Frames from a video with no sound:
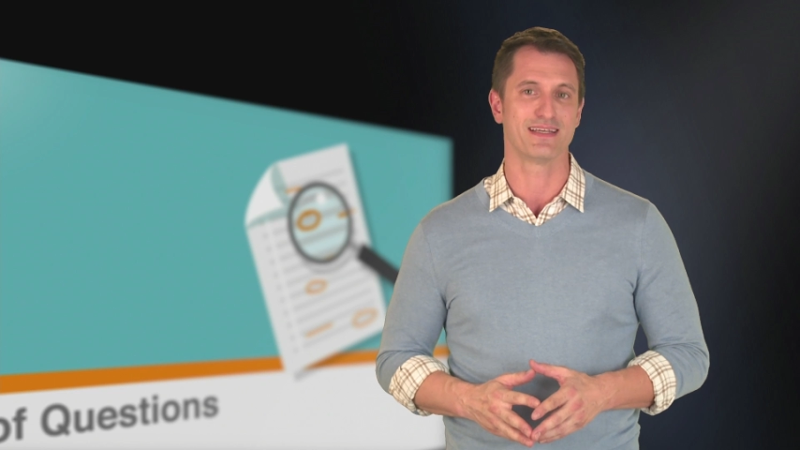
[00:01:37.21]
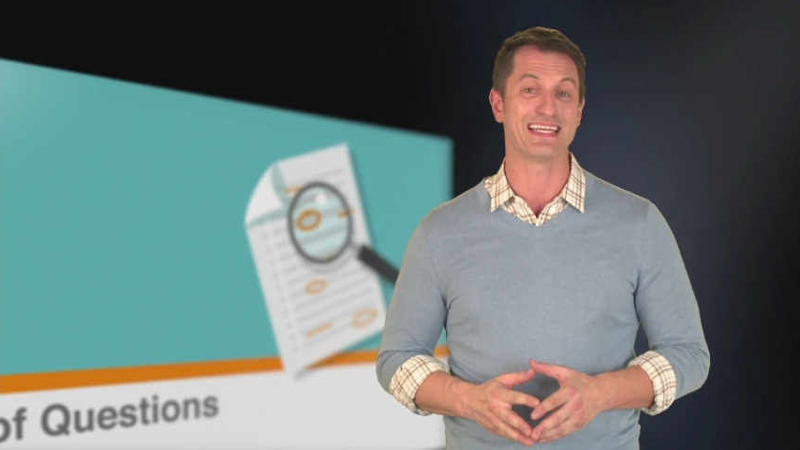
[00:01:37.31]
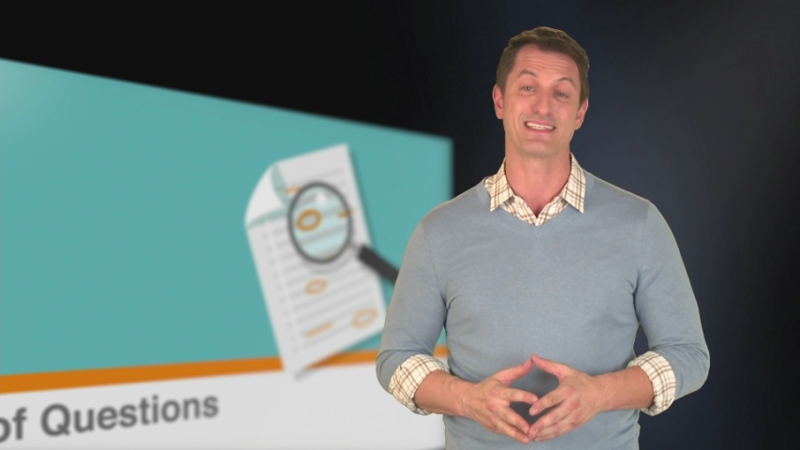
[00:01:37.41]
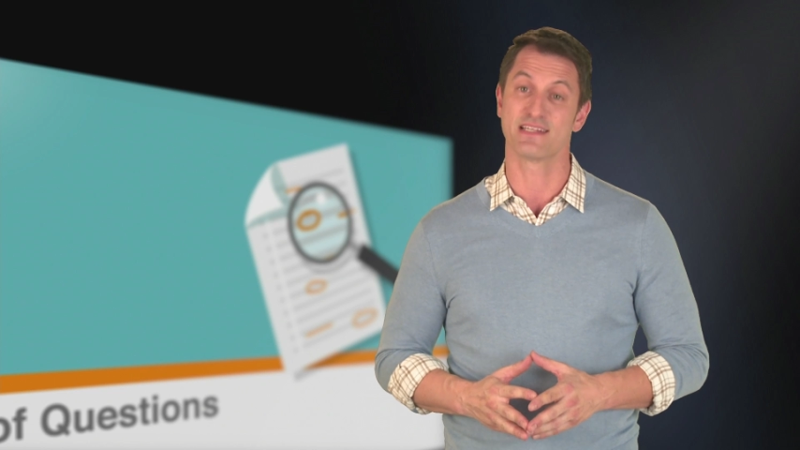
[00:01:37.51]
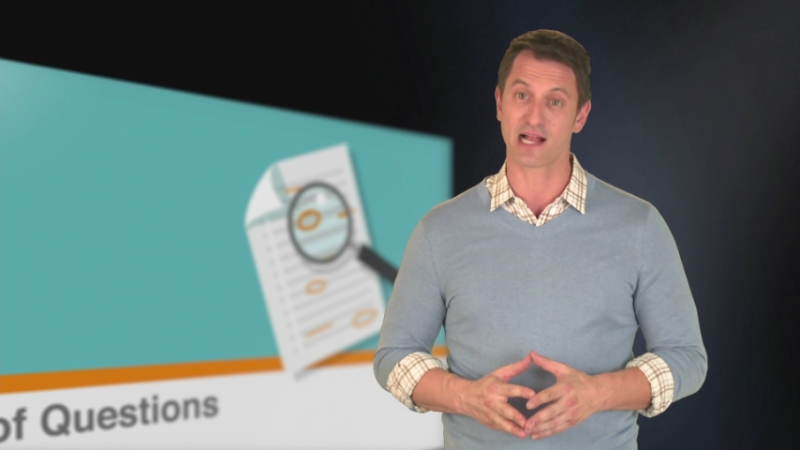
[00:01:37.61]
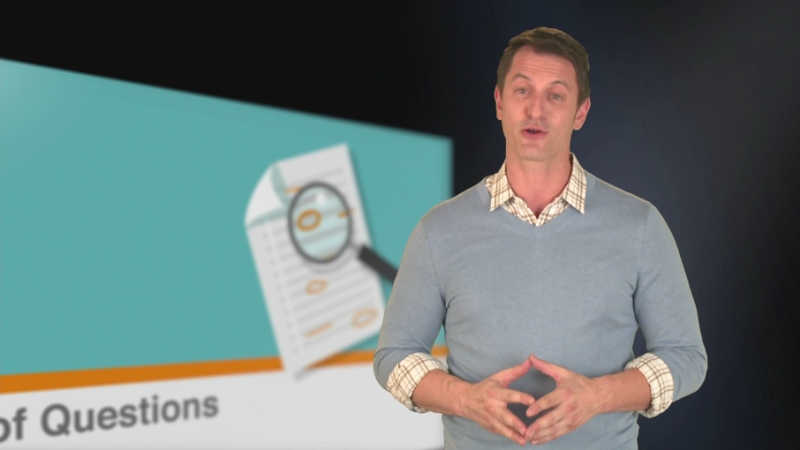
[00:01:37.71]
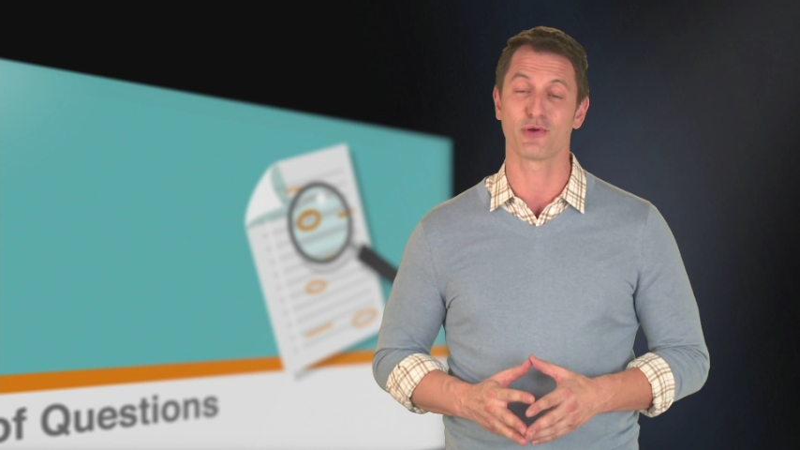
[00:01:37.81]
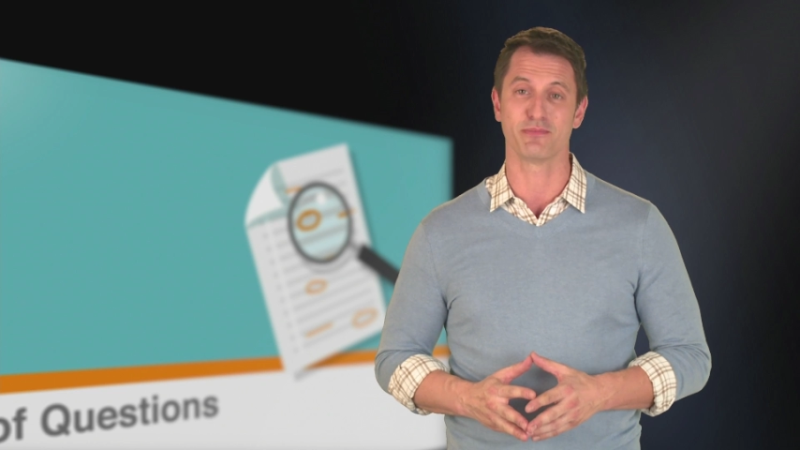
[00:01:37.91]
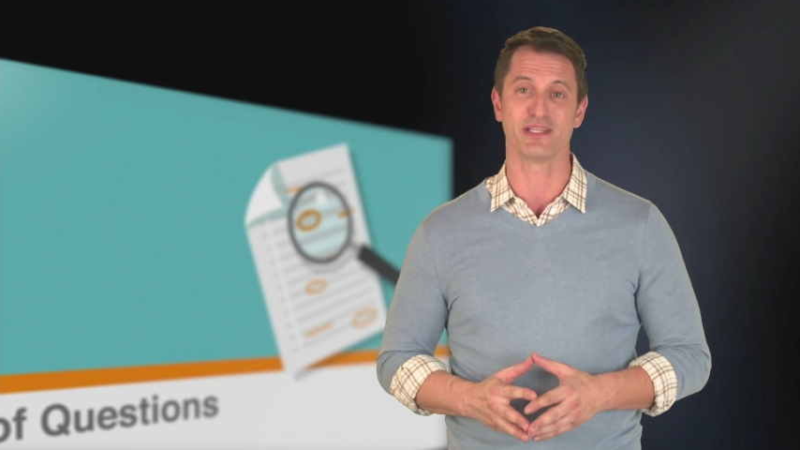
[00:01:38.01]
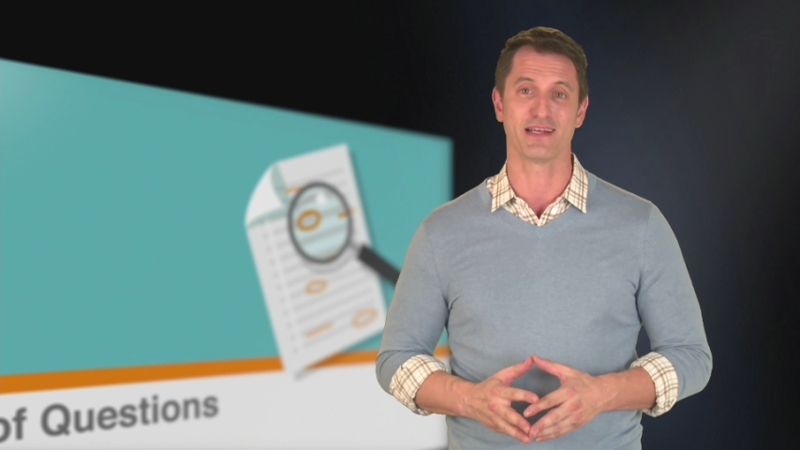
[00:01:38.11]
it is not
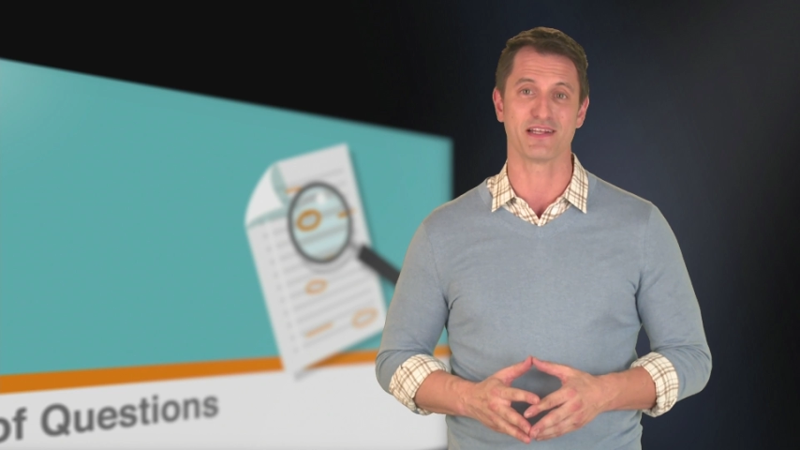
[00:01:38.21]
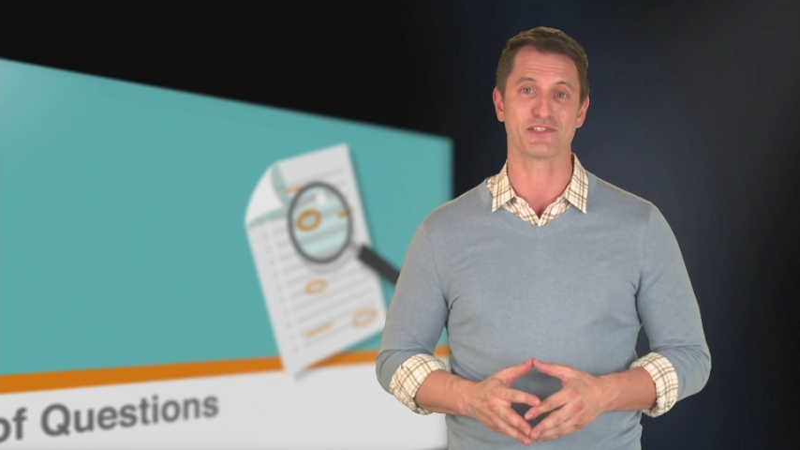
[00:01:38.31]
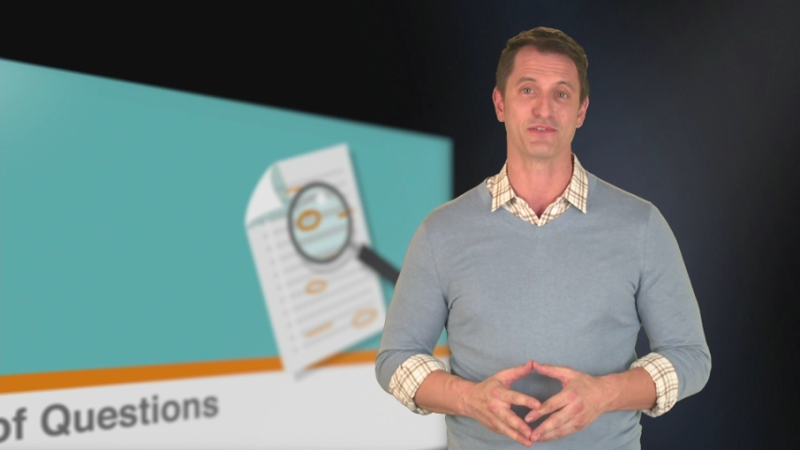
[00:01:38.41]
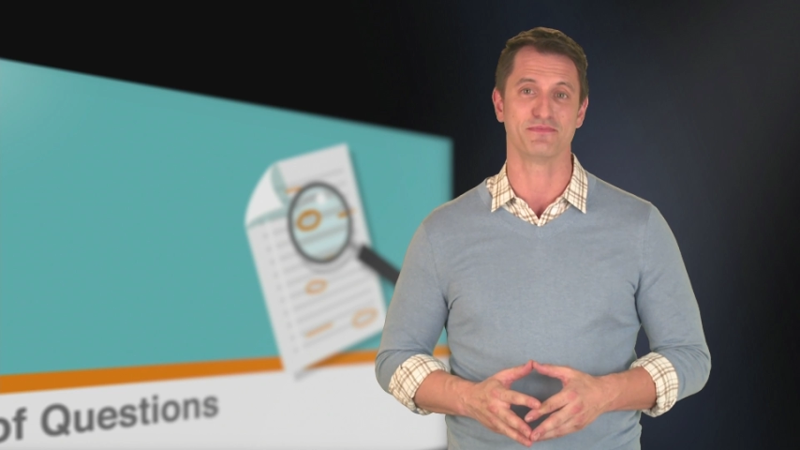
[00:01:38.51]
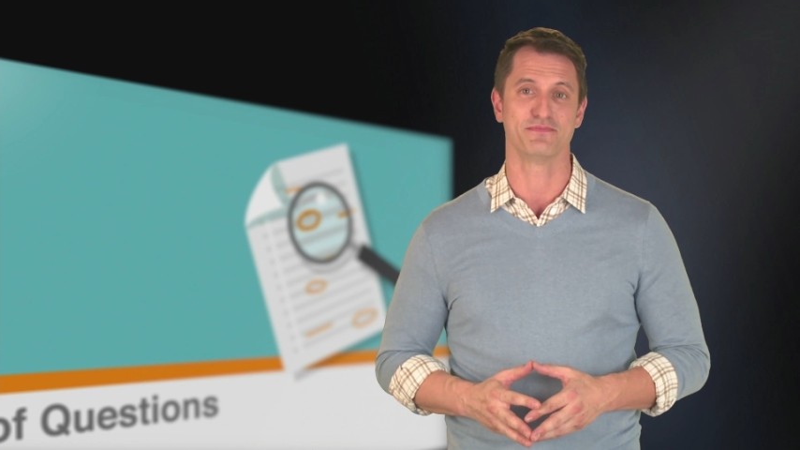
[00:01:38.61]
going to be the answer.